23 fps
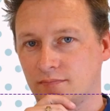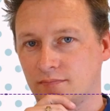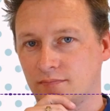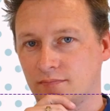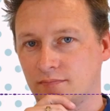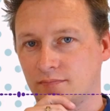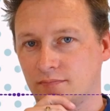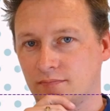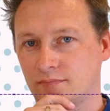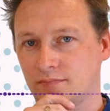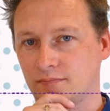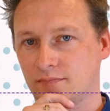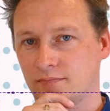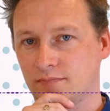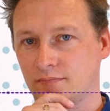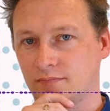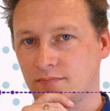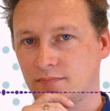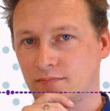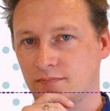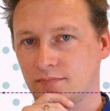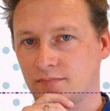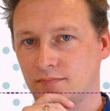And they went
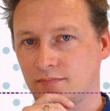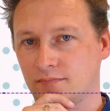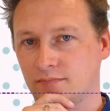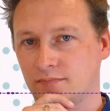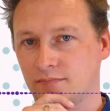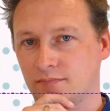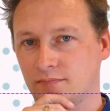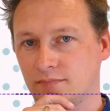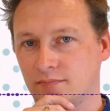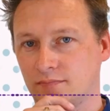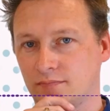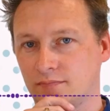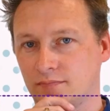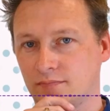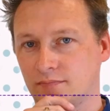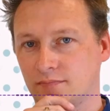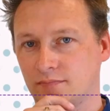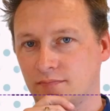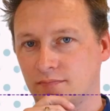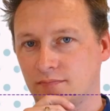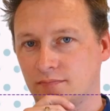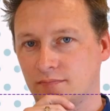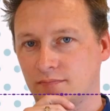over to that tree,
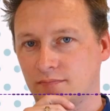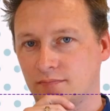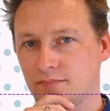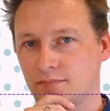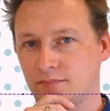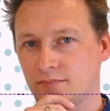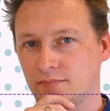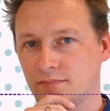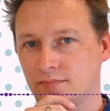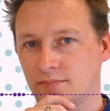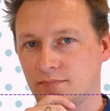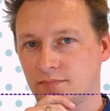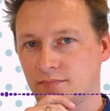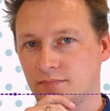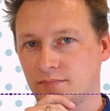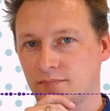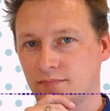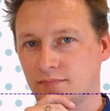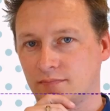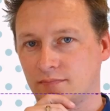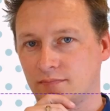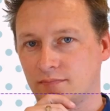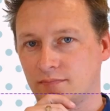and they'd been to that
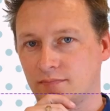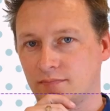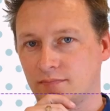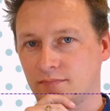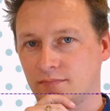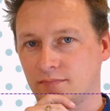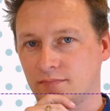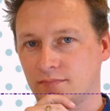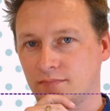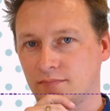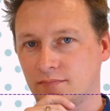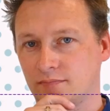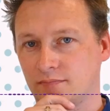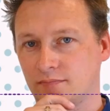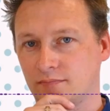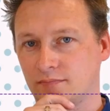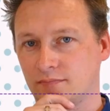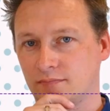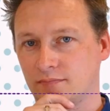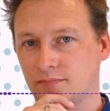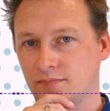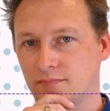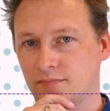tree numerous
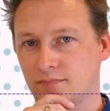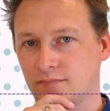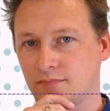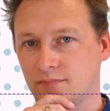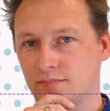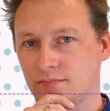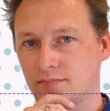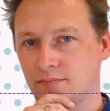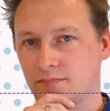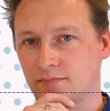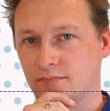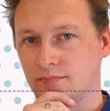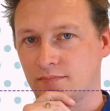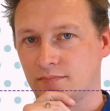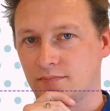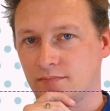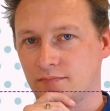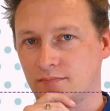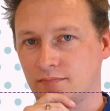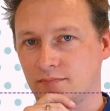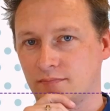times before.